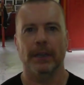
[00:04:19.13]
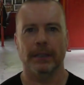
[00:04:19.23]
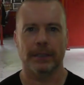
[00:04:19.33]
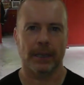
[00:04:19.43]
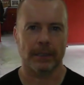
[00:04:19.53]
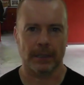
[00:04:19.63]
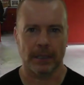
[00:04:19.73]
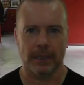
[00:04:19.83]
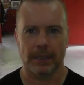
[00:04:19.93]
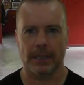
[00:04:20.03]
entitled
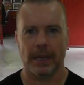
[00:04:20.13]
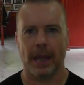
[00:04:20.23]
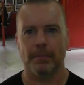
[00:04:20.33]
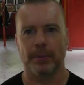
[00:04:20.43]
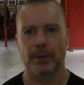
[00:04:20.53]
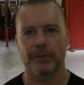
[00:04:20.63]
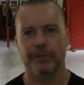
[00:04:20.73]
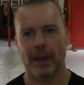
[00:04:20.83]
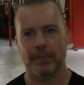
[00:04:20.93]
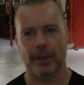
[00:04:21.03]
Stab Proof
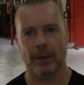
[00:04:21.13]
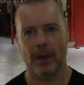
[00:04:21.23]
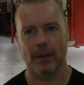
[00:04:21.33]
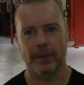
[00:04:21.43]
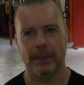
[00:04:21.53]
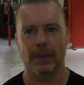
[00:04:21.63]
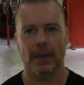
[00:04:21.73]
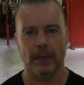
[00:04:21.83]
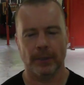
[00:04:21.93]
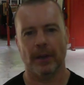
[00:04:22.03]
Fabric Armor,
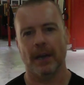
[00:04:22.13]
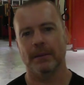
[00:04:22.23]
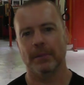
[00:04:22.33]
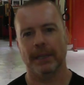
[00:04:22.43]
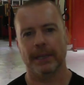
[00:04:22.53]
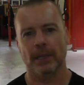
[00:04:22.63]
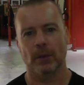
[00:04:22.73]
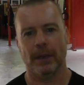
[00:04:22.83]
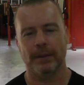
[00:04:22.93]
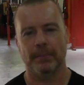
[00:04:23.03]
Ultra High Molecular
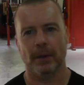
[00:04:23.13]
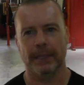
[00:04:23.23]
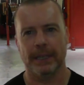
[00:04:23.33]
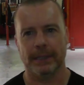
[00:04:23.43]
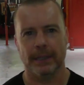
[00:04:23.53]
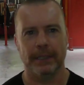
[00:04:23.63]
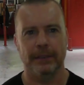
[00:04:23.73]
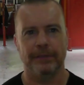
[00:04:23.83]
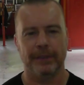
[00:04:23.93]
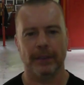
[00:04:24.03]
Weight
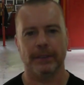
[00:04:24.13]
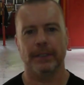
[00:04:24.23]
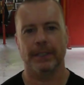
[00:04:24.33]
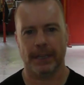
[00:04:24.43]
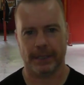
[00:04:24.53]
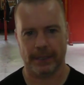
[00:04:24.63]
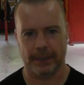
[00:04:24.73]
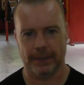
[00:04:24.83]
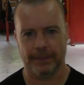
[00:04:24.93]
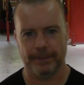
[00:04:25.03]
Polyethylene Felt
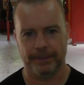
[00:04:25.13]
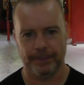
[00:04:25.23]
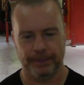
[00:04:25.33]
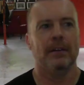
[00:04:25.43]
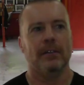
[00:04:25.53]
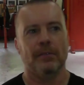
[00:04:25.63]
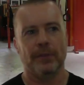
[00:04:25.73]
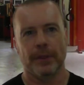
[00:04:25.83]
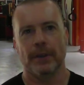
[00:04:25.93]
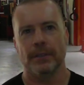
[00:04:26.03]
Tested.
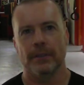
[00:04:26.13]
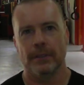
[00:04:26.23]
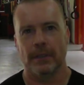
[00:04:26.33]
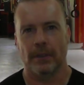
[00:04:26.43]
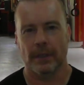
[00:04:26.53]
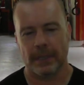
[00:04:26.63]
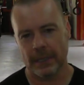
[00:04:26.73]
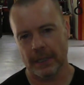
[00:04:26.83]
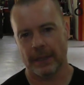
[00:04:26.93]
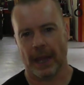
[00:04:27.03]
For those who did not
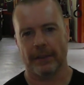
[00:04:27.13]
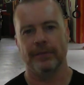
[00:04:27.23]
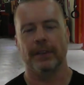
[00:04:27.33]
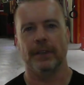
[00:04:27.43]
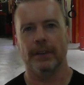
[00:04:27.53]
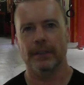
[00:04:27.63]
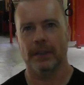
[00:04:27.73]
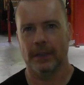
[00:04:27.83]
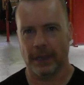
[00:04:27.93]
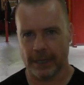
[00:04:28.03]
see that video,
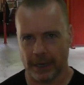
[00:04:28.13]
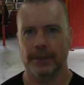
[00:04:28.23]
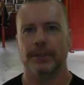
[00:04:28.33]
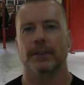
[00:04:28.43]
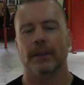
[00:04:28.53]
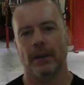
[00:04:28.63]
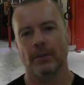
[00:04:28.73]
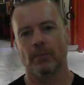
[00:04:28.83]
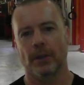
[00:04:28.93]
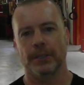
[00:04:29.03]
I encourage you to go
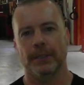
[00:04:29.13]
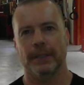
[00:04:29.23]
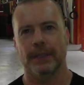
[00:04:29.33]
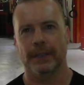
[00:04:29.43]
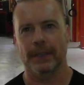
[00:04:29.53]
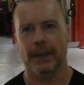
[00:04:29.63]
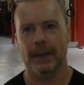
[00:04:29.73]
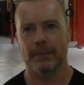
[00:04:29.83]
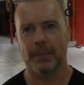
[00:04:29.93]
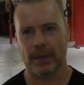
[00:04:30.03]
and watch it
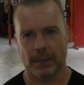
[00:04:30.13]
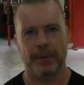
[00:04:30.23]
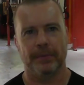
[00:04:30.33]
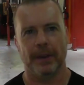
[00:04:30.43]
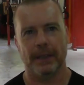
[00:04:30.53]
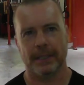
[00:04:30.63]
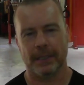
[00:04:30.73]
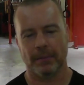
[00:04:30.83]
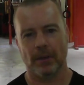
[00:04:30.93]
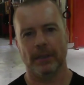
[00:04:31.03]
because it provides
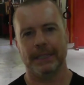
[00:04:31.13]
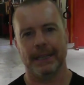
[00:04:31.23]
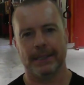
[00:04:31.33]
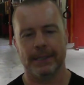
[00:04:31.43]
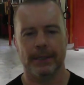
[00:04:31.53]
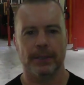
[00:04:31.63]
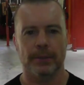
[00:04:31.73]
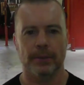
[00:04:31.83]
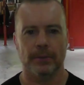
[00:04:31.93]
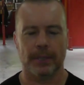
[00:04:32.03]
some context
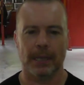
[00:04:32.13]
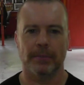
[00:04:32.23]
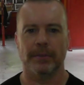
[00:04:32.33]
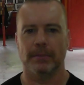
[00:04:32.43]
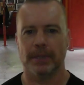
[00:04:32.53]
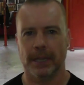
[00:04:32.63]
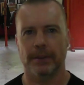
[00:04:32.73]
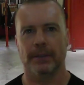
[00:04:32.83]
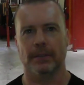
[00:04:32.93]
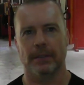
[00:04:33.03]
to some of the
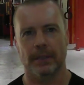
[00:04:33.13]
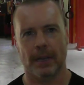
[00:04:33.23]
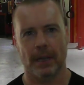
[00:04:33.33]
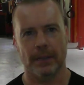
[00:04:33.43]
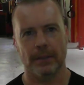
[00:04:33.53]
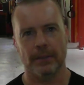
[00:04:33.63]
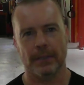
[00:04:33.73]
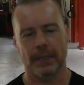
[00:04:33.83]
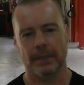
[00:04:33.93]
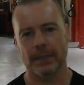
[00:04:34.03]
materials that I
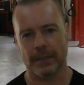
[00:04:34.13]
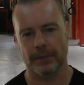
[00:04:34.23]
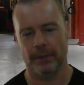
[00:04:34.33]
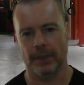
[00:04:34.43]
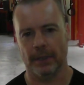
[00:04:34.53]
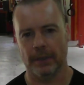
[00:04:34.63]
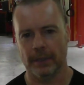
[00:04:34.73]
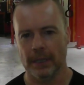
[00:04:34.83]
used in this video.